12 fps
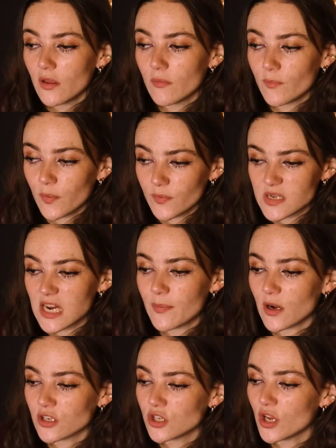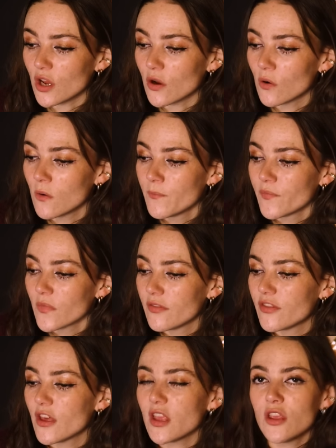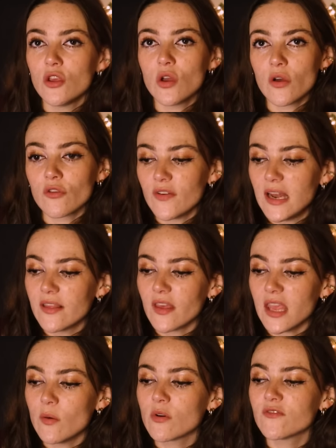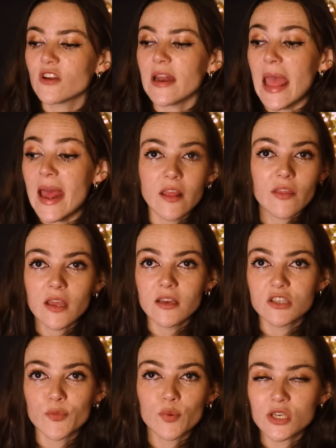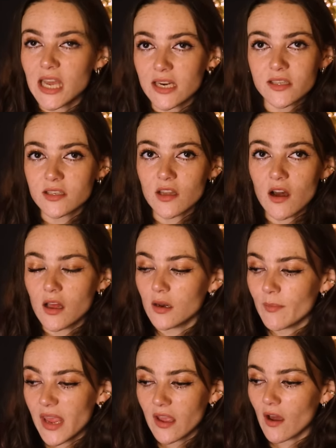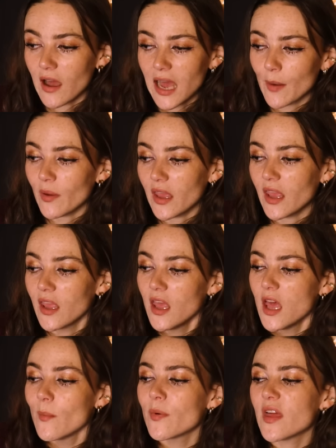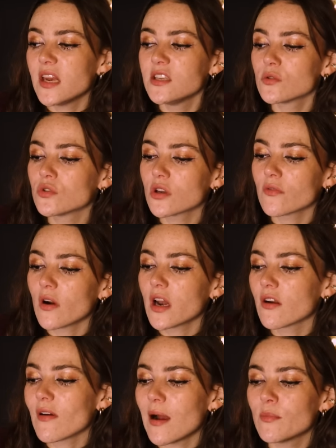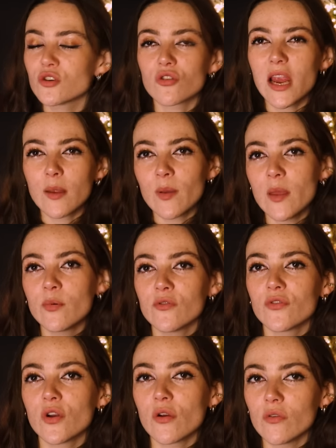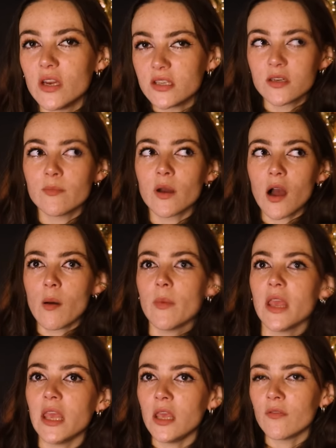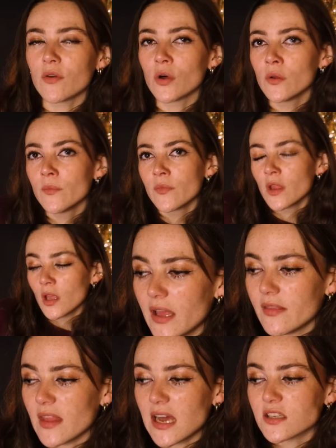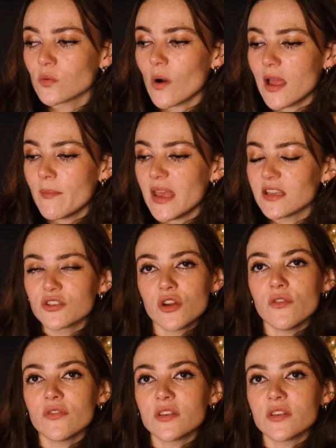particularly part two, that you got the feeling that he would have done anything to protect this girl and make her happy. But then he's also running around betraying people for no reason and becoming evil. And that's why it makes no